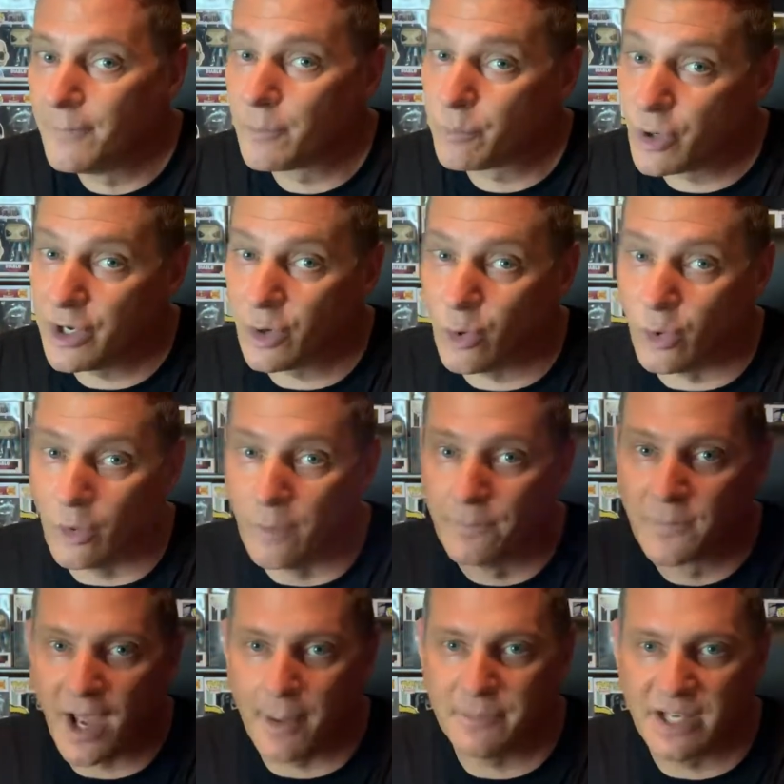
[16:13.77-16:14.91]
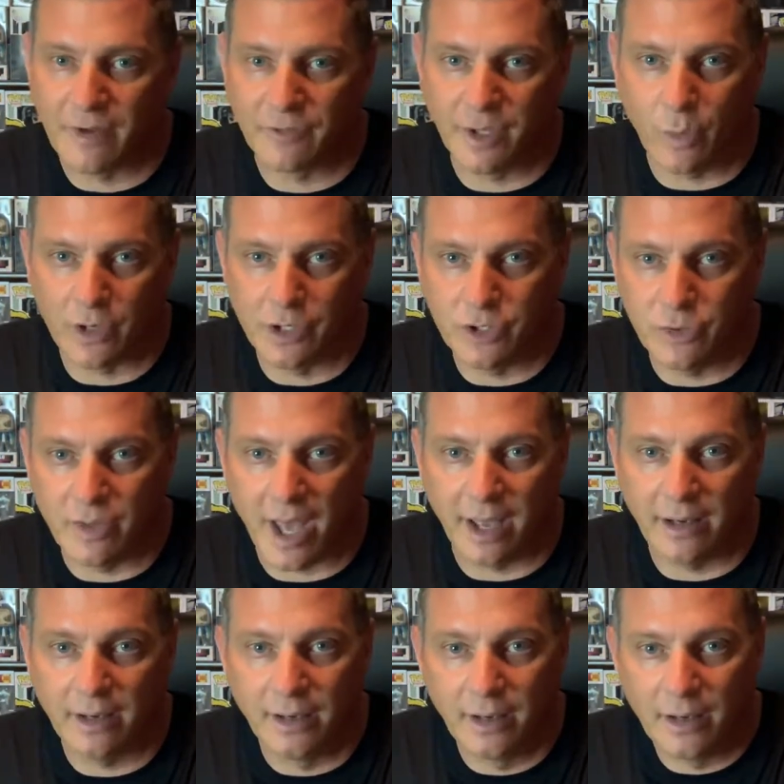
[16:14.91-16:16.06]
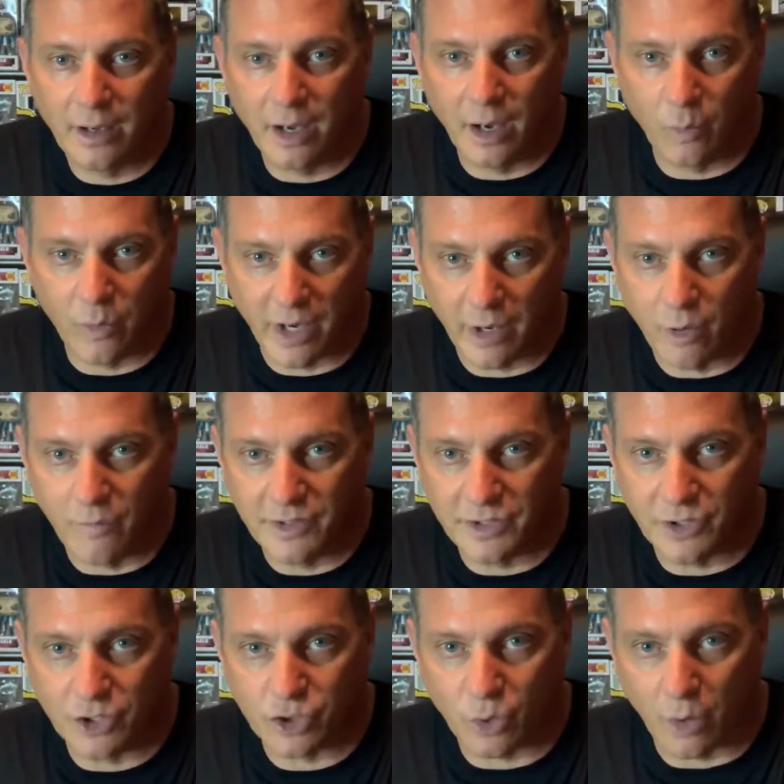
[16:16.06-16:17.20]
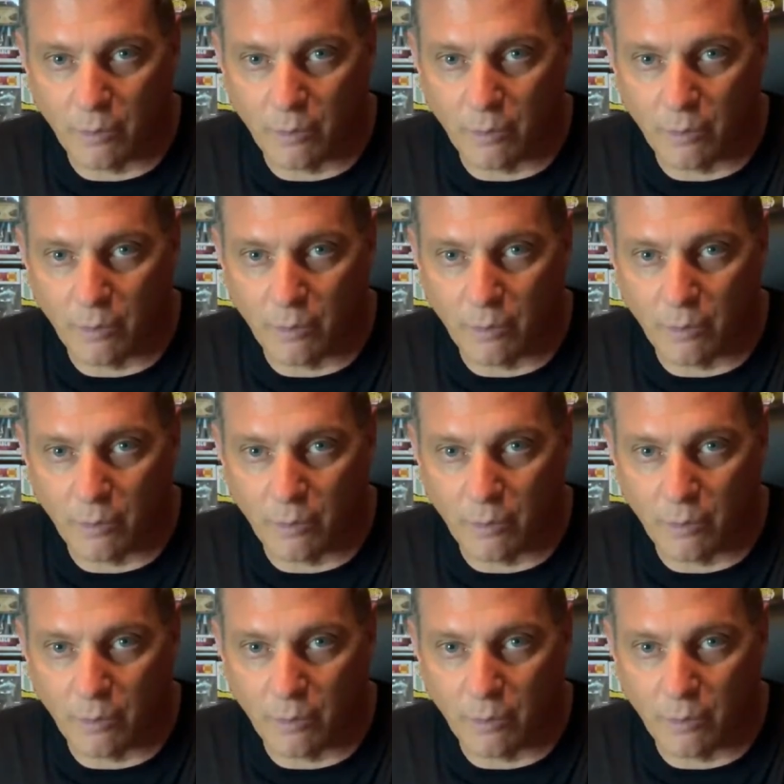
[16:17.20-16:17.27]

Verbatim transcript: Pretty cool. I'm definitely want to do that when I go visit the store.